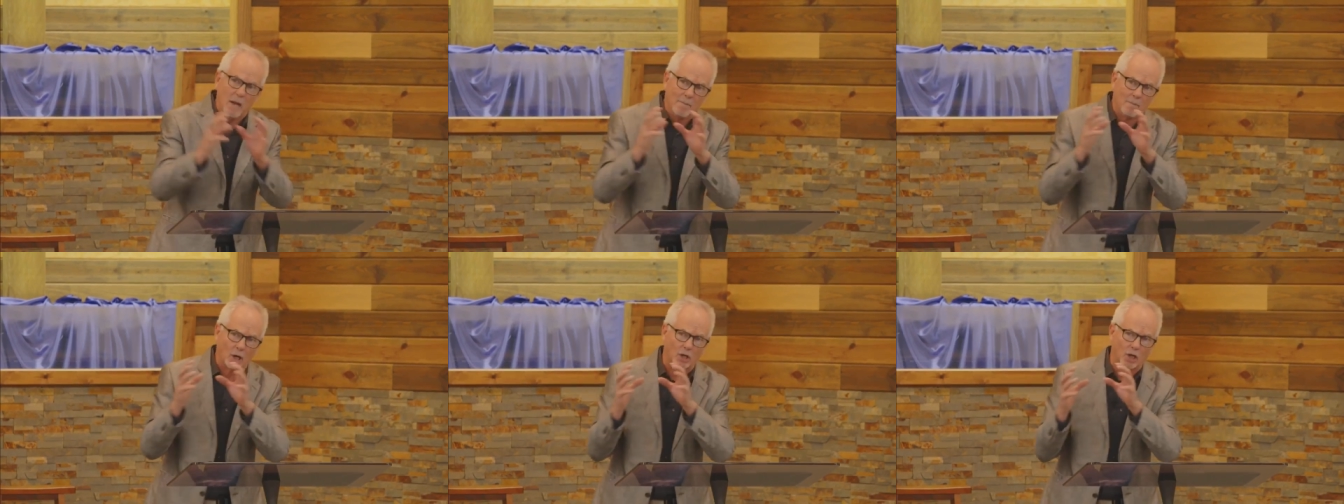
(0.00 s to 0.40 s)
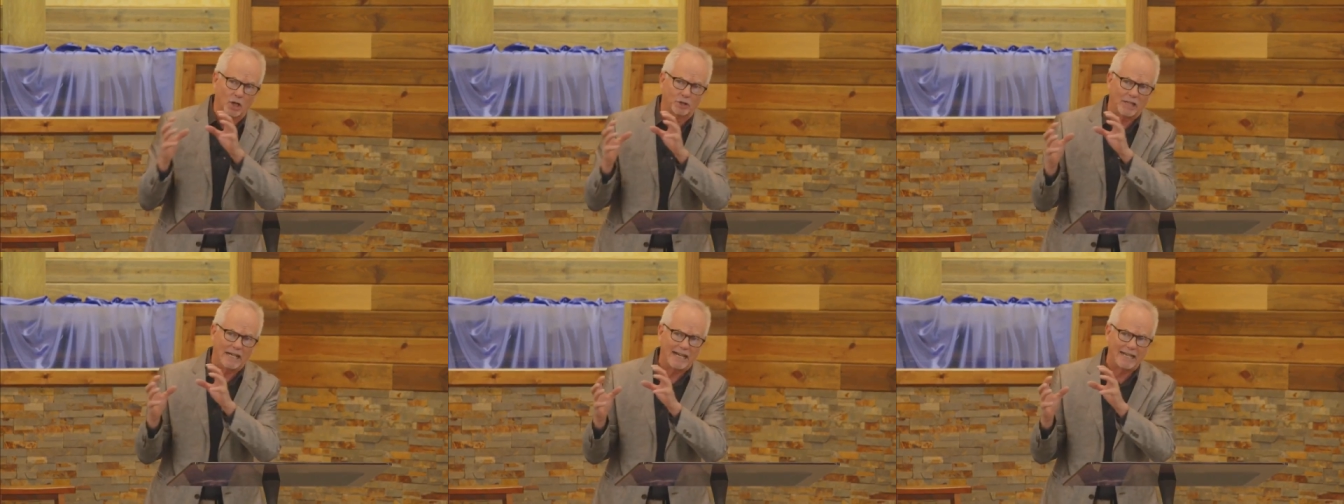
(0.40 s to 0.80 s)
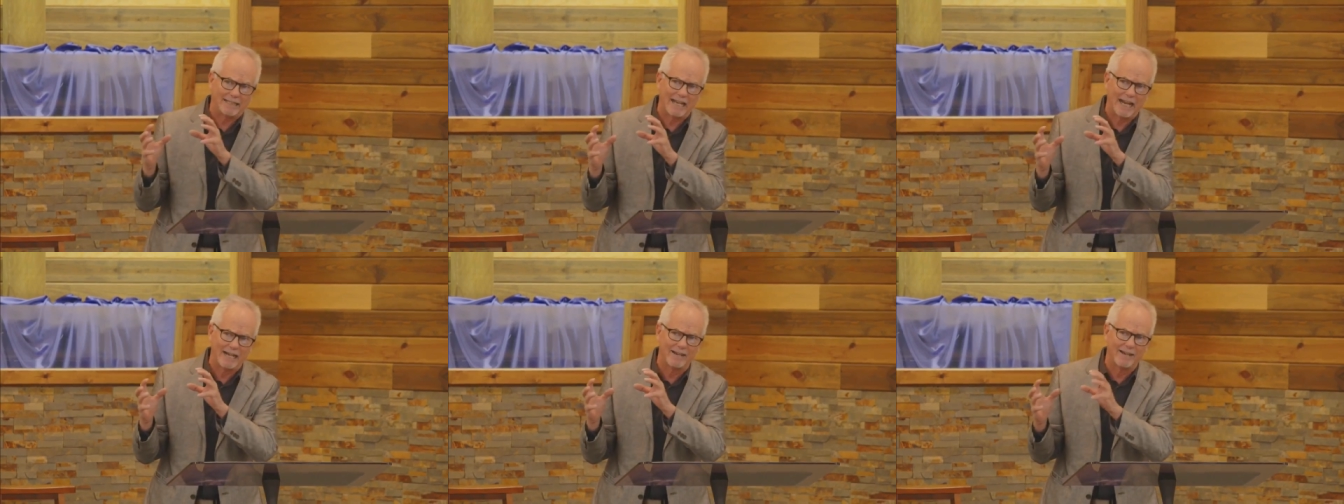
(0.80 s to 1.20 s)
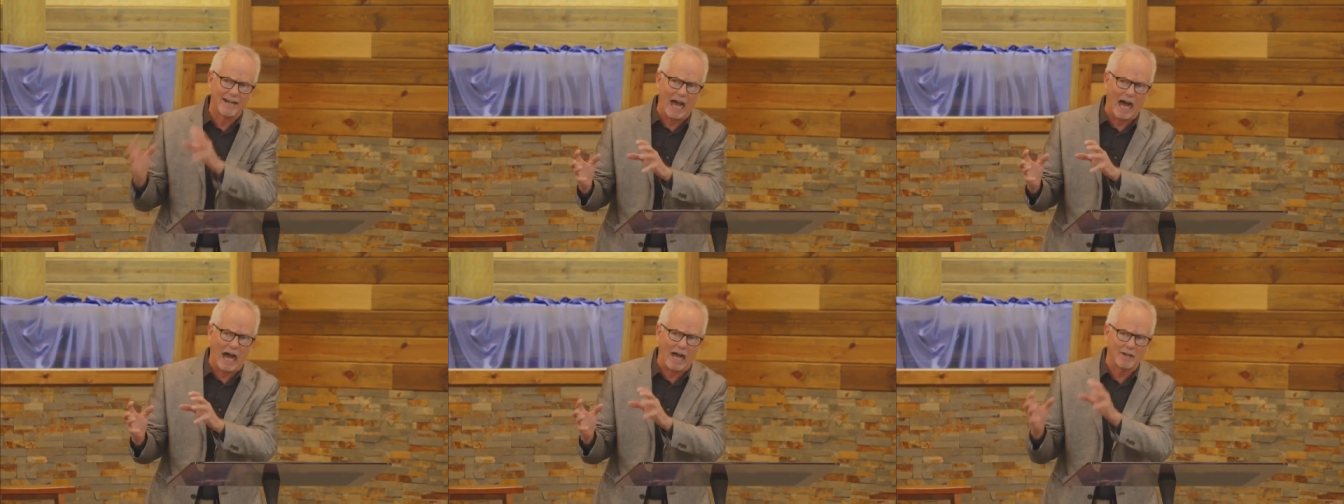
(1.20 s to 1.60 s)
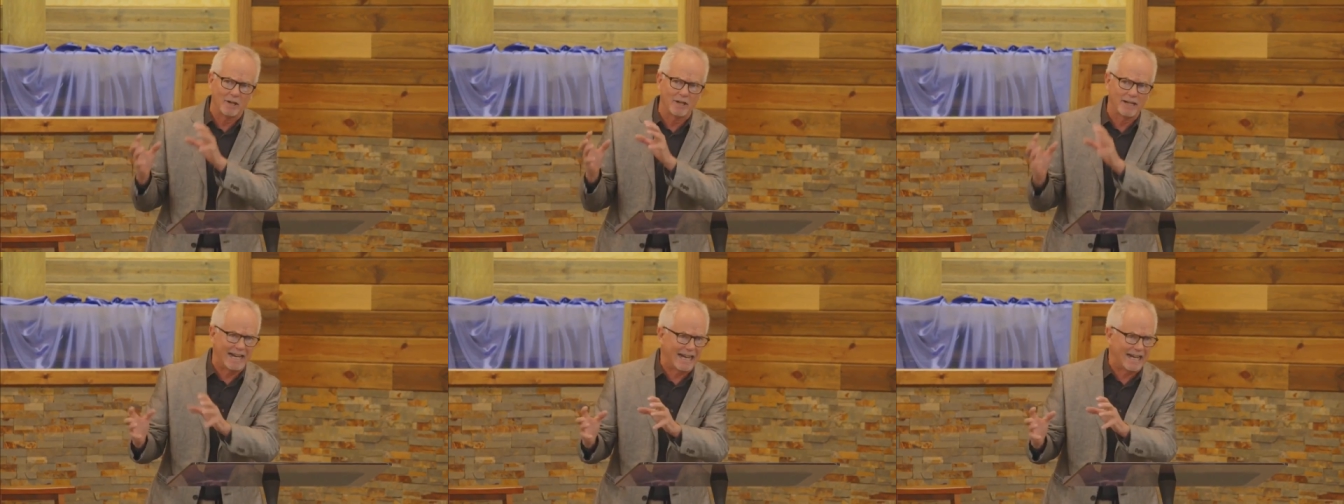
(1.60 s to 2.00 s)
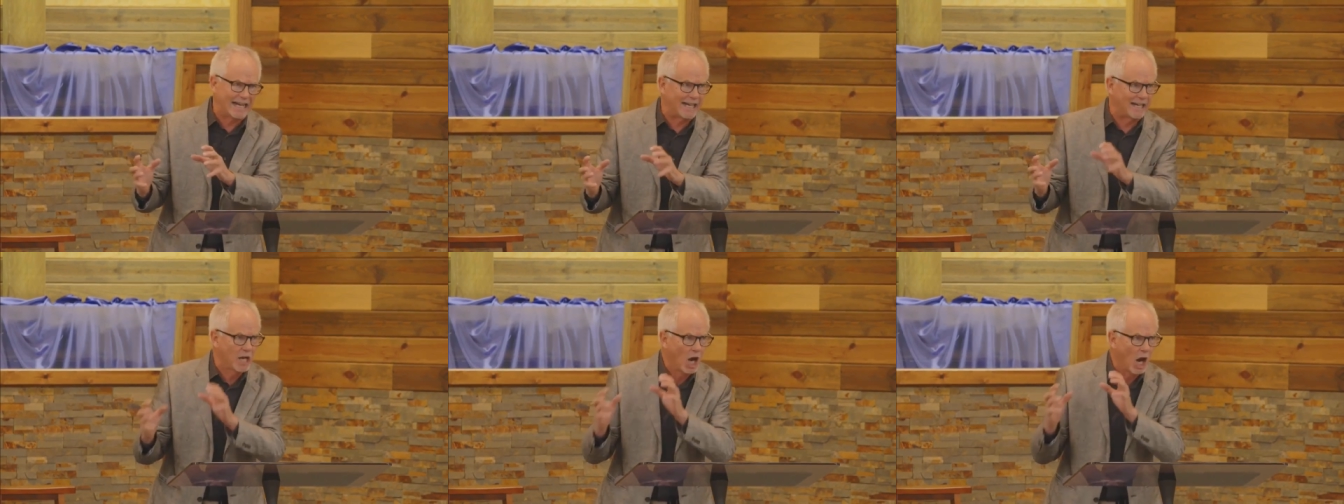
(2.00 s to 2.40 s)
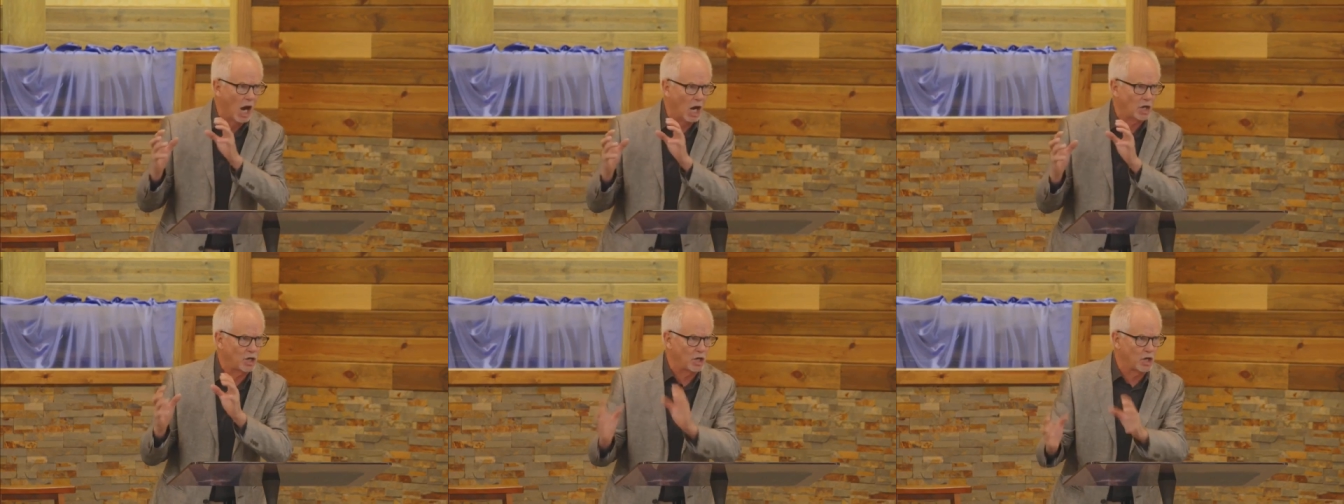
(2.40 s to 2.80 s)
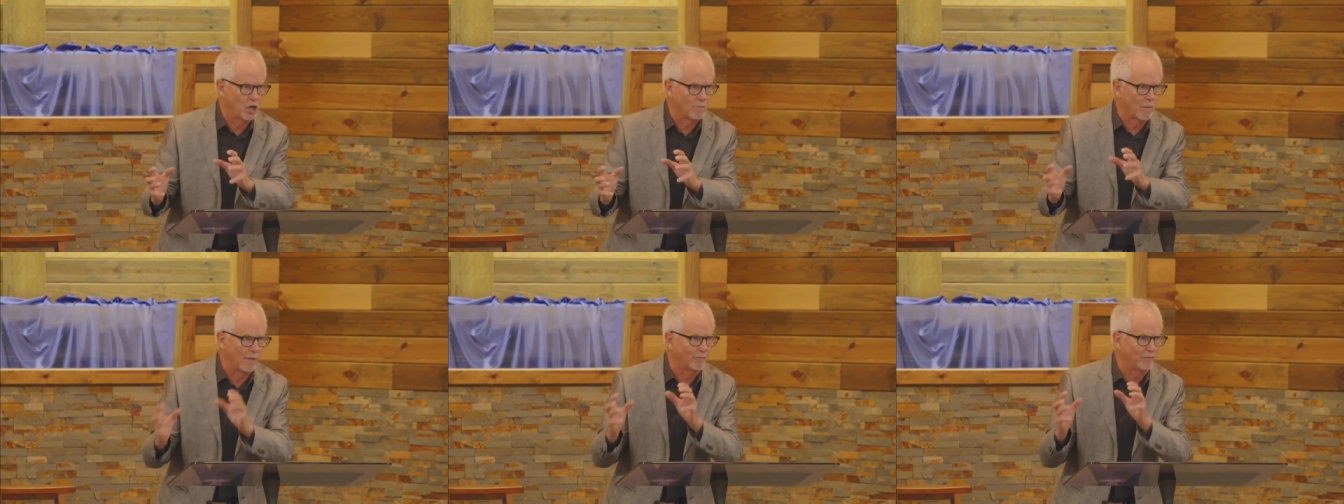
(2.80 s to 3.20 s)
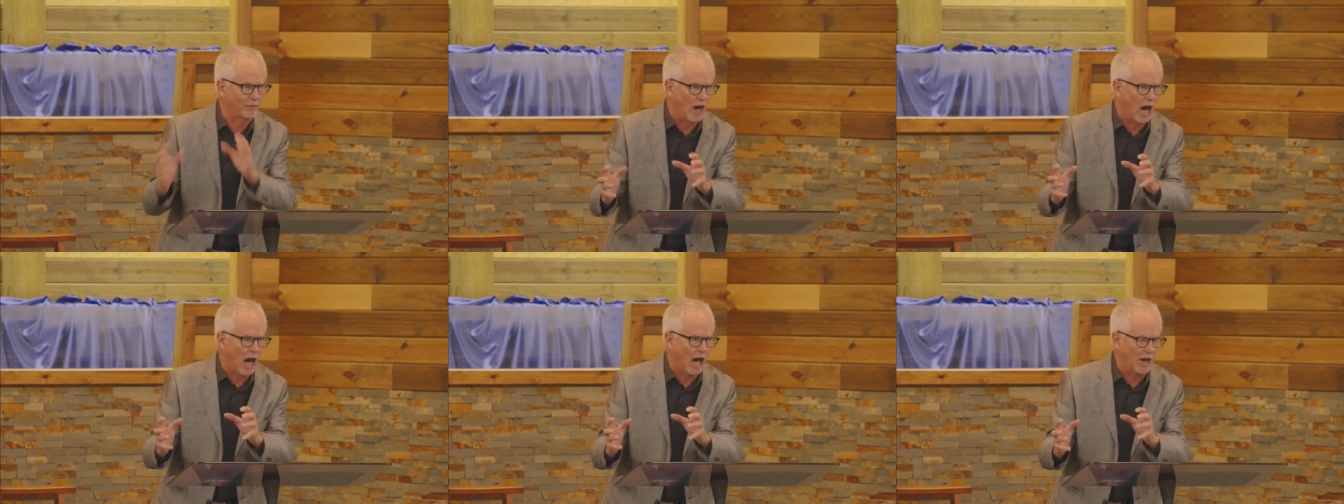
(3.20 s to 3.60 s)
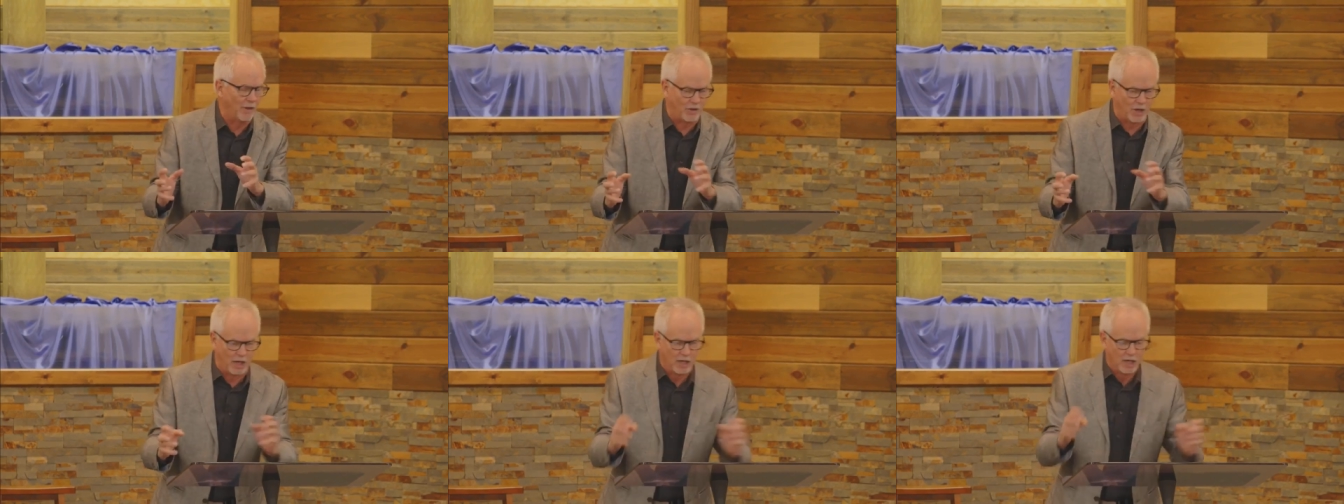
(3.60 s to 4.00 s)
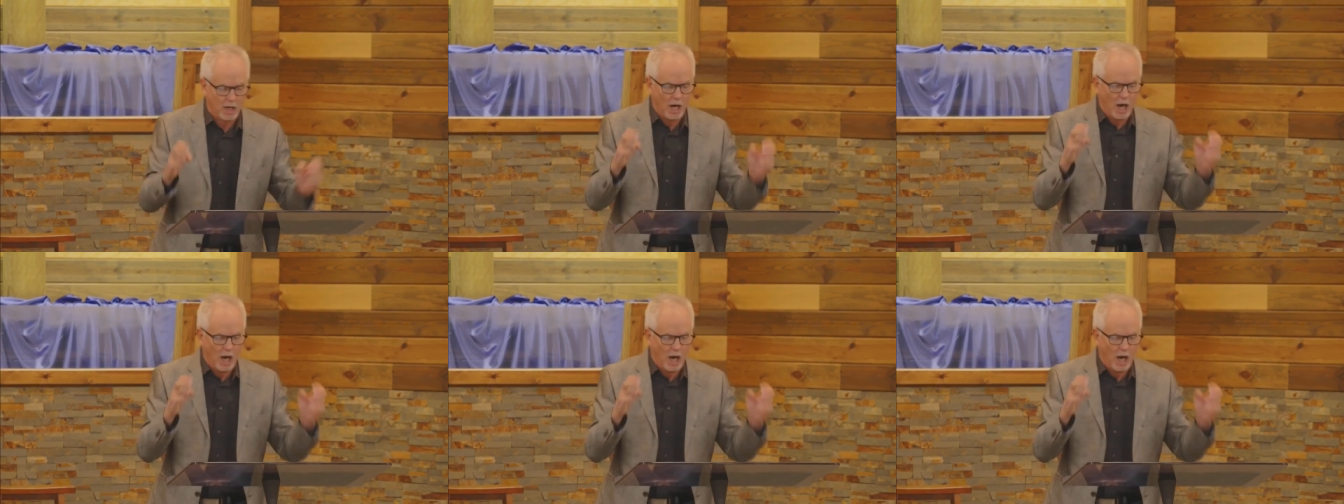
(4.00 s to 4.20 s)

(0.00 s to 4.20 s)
because he did not need a human father